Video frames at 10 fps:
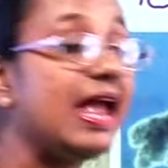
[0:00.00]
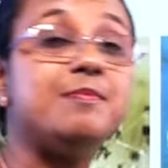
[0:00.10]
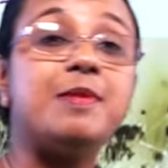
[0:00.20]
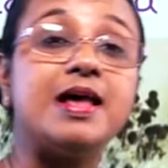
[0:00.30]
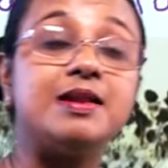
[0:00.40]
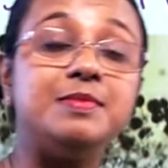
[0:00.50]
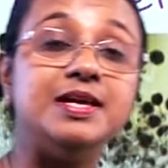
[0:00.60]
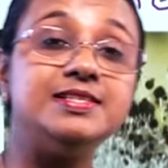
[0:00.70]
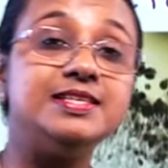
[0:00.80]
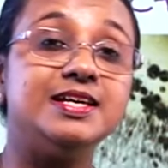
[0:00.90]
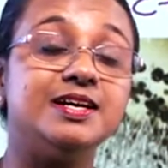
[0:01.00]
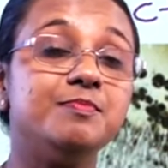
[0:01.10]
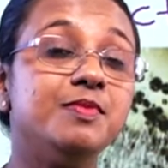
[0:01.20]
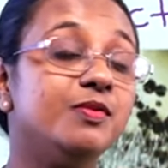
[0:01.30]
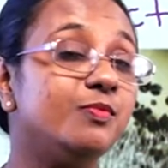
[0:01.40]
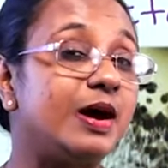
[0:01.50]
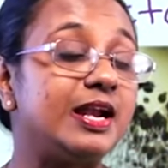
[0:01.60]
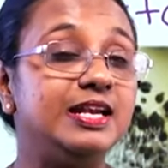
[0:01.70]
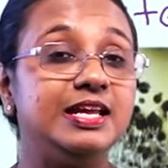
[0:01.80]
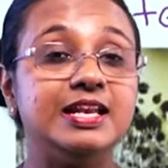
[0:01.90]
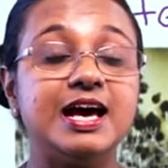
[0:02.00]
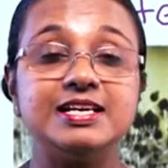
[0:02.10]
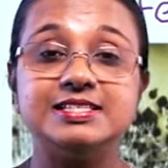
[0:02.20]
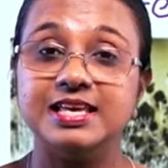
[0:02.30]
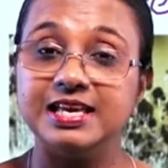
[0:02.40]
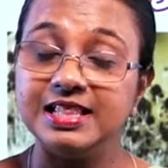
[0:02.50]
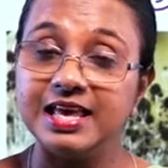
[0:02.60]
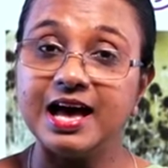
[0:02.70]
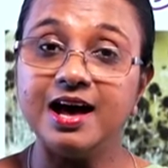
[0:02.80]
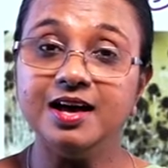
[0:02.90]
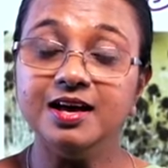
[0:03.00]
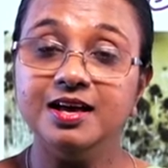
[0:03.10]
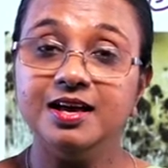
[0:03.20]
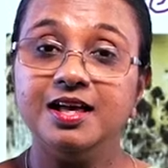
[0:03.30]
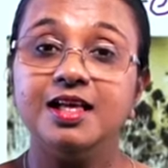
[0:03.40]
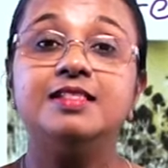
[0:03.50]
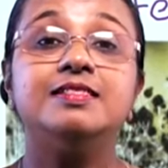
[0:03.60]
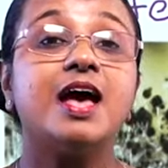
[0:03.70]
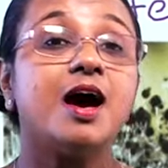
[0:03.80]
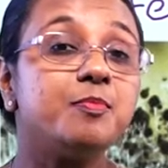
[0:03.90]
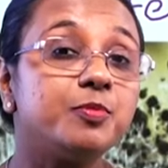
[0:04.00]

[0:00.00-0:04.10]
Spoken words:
and paramecium, what did I say they are? They are